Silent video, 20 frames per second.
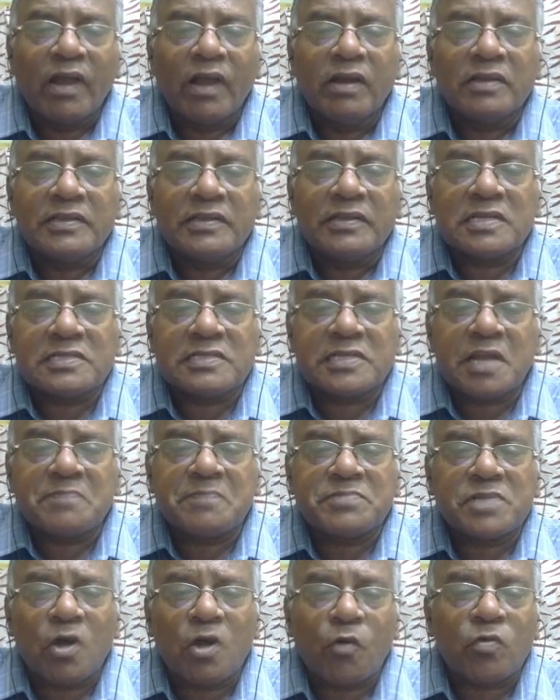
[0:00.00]
These
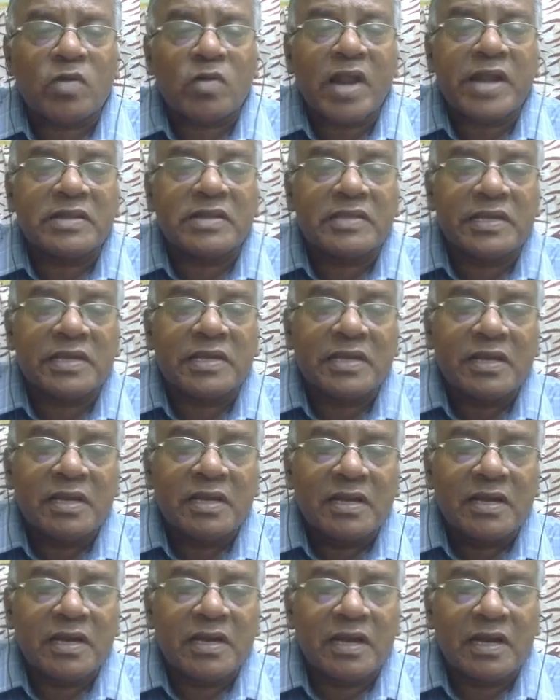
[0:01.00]
steps outline
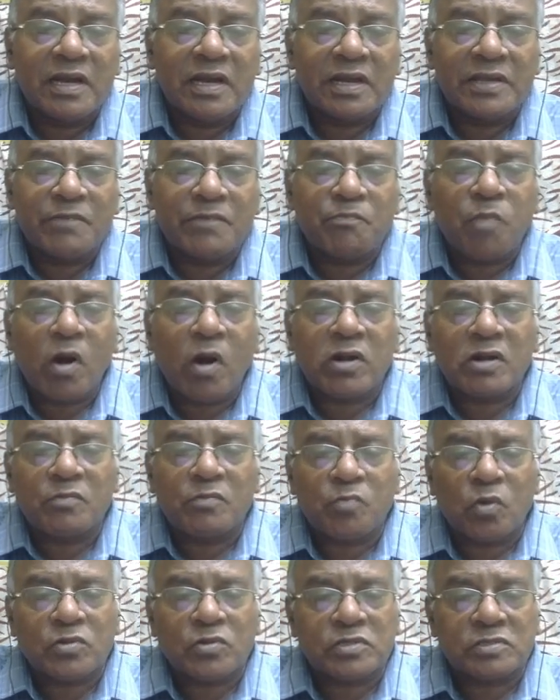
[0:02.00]
the
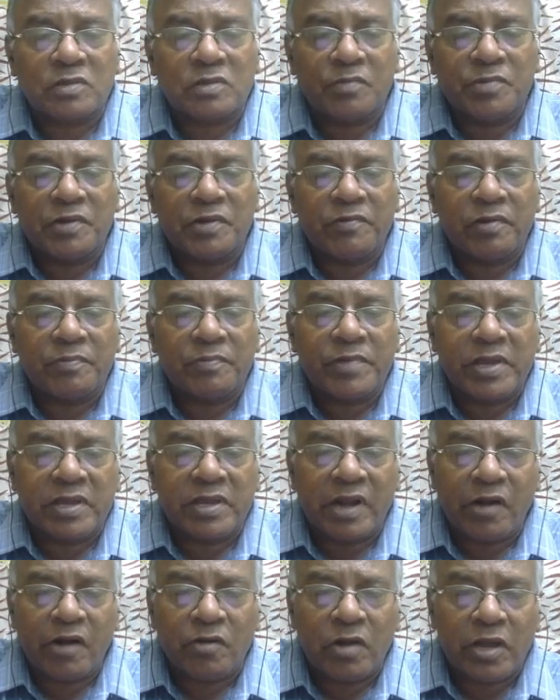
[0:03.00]
important process of developing
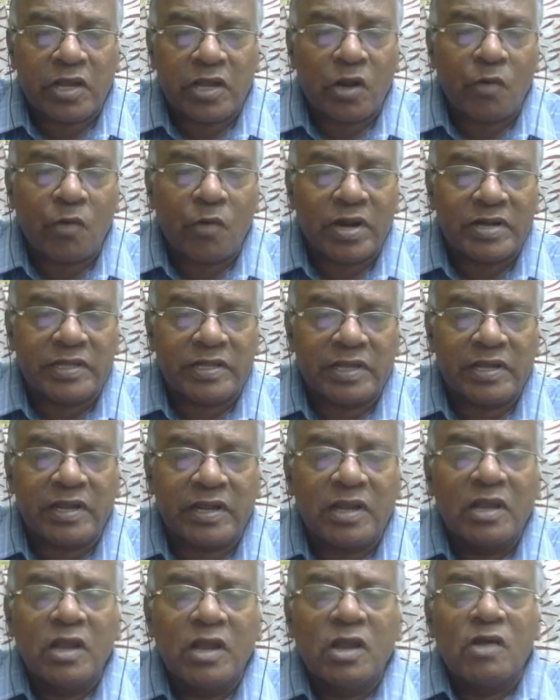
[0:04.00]
grounded theory.
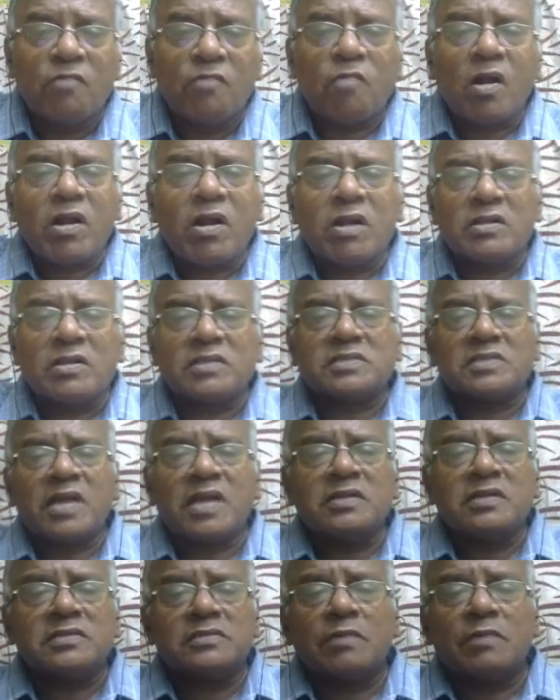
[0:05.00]
What are the
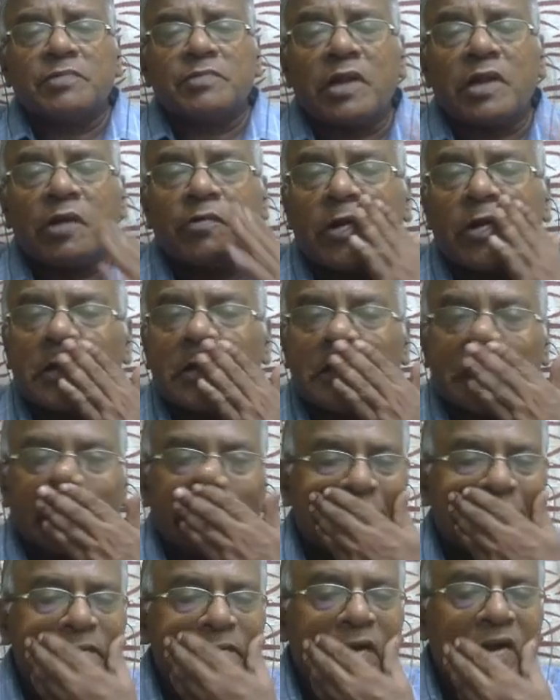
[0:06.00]
strengths of grounded
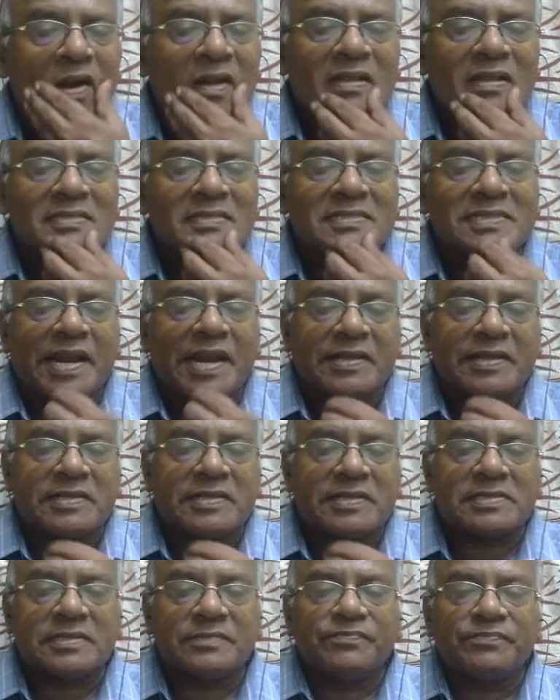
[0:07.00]
theory? What are the
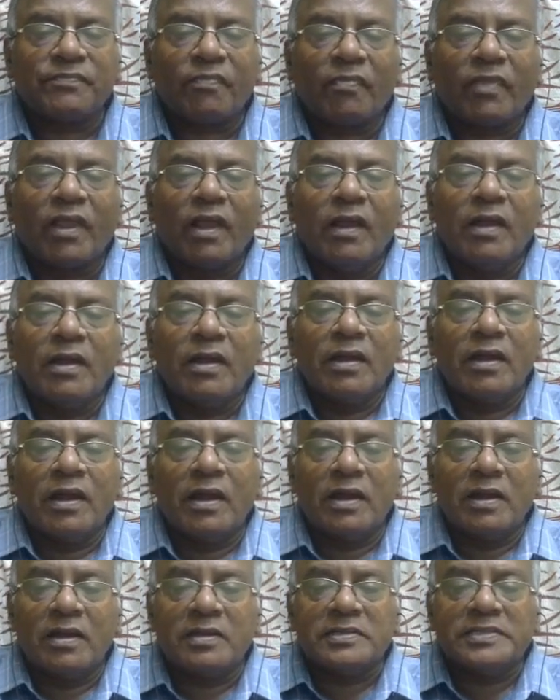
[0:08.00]
strengths?
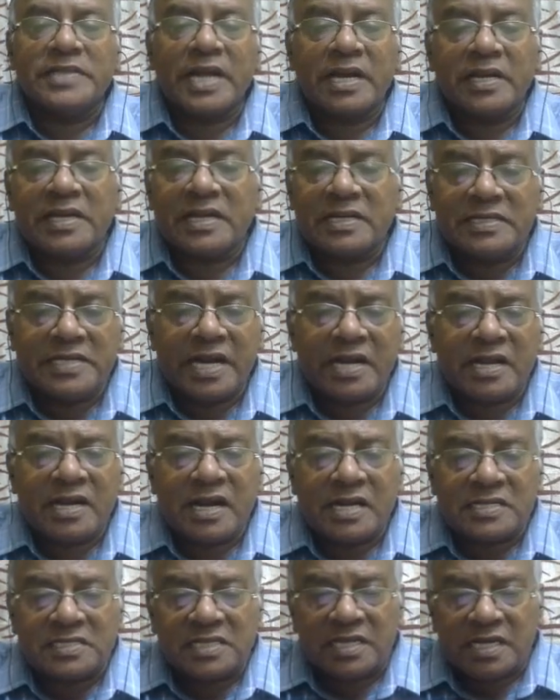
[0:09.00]
It
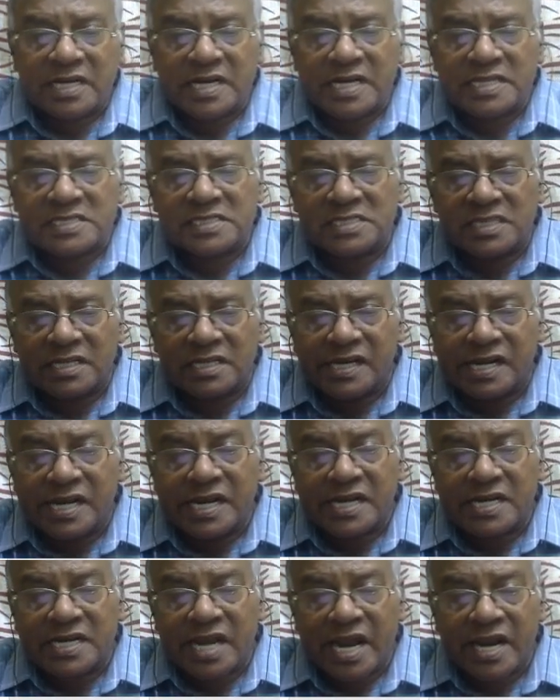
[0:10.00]
generates a rich,
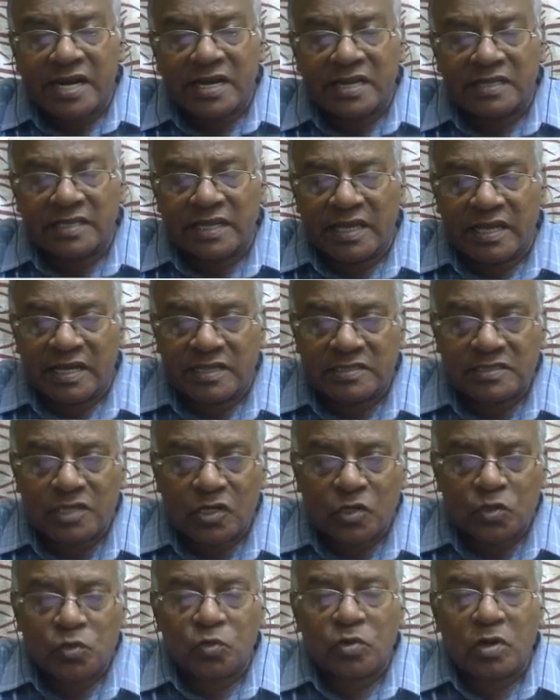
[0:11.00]
detailed
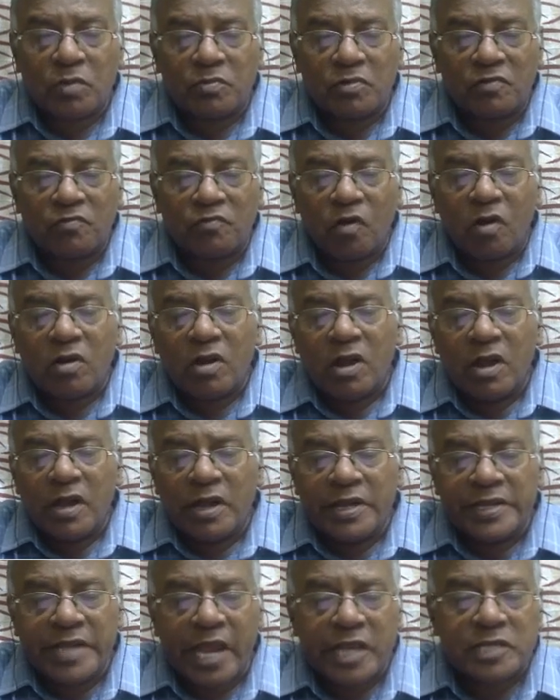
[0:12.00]
theories suitable for
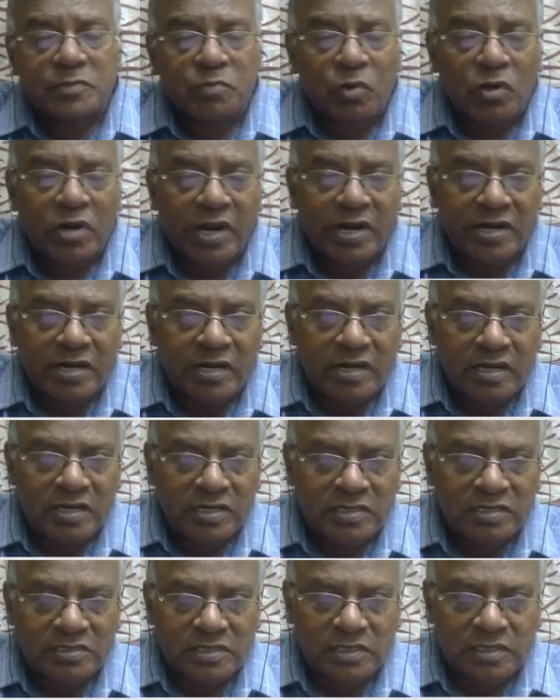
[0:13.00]
exploratory
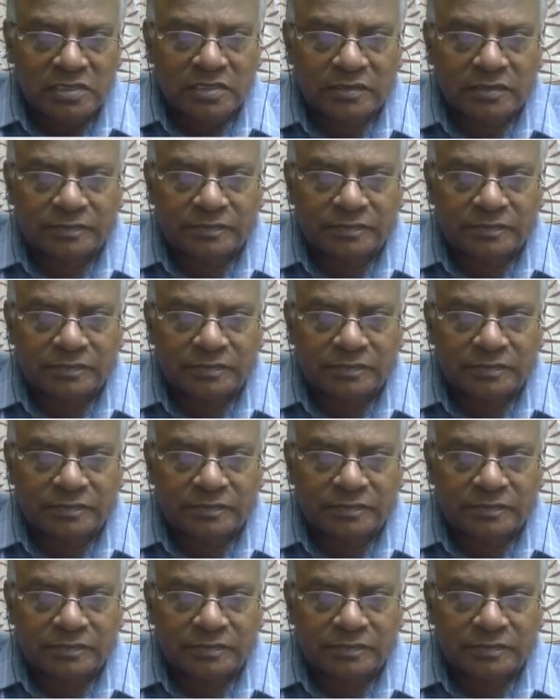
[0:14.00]
research.